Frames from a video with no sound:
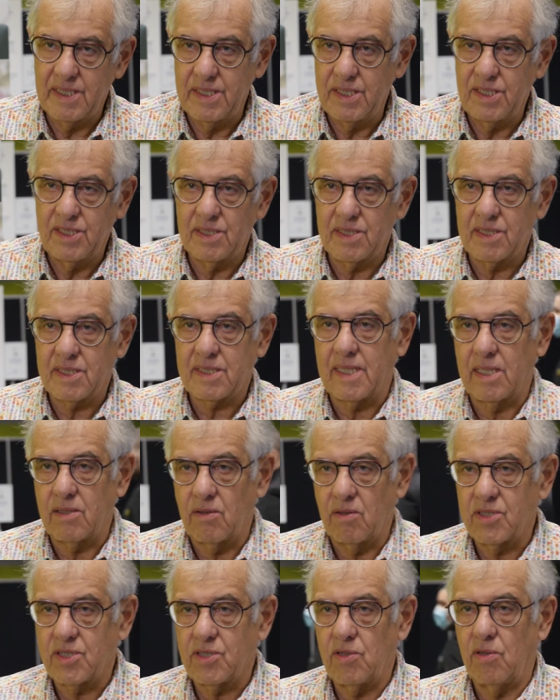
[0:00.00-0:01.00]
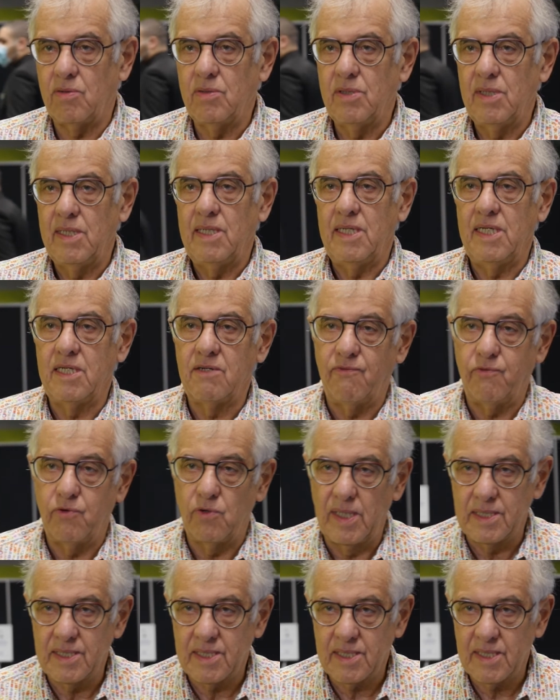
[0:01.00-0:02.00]
lesions can also
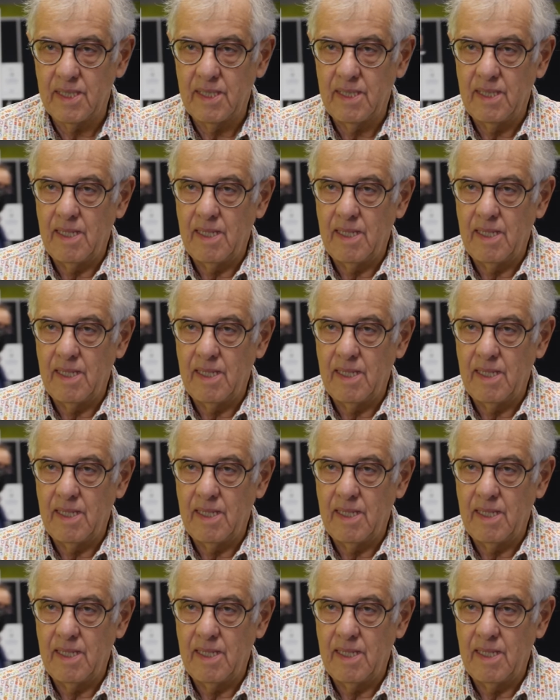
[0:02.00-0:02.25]
influence